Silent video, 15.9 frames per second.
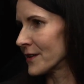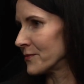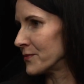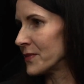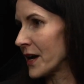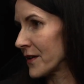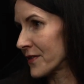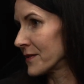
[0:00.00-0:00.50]

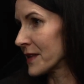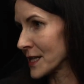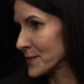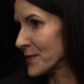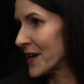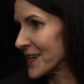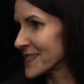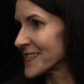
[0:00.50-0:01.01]
I think that's
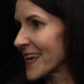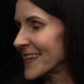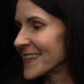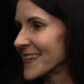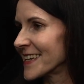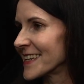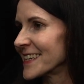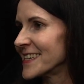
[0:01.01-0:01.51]
my
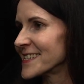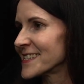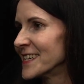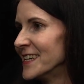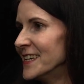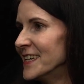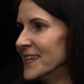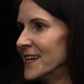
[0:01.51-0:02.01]
understanding at least,
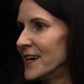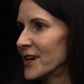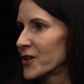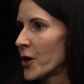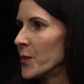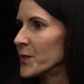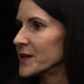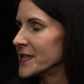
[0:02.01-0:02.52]

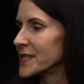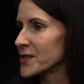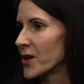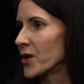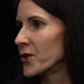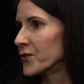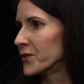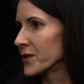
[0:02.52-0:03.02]
companies
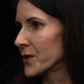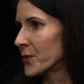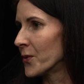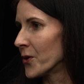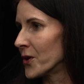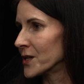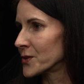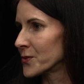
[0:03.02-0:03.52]
all over the
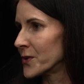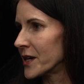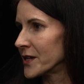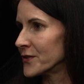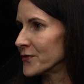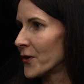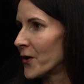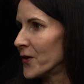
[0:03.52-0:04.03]
world were
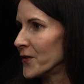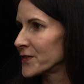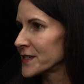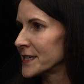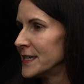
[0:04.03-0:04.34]
involved.